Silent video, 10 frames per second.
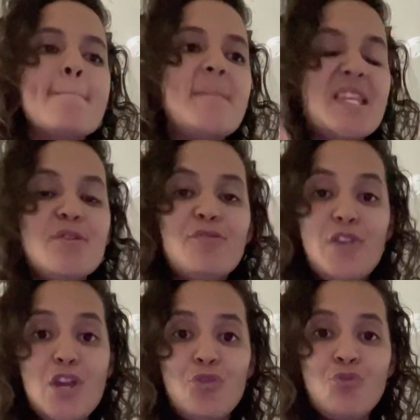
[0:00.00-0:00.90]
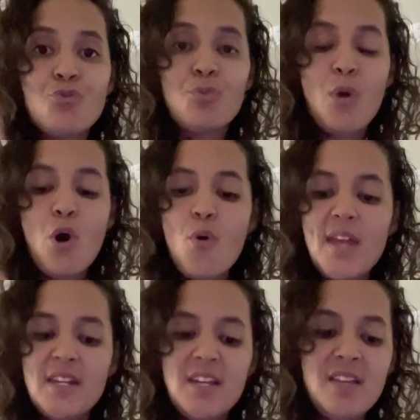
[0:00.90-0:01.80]
benefit, grow,
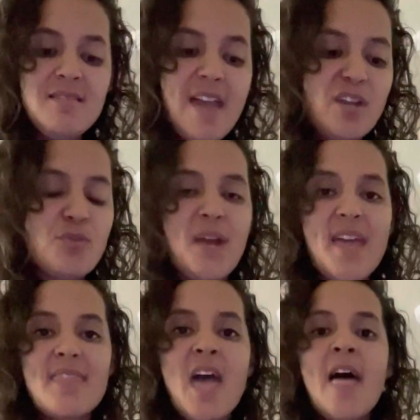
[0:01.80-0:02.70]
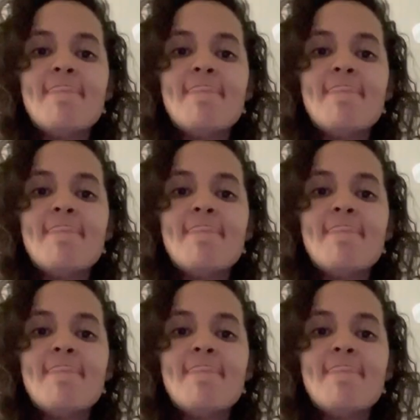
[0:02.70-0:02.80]
and connect with.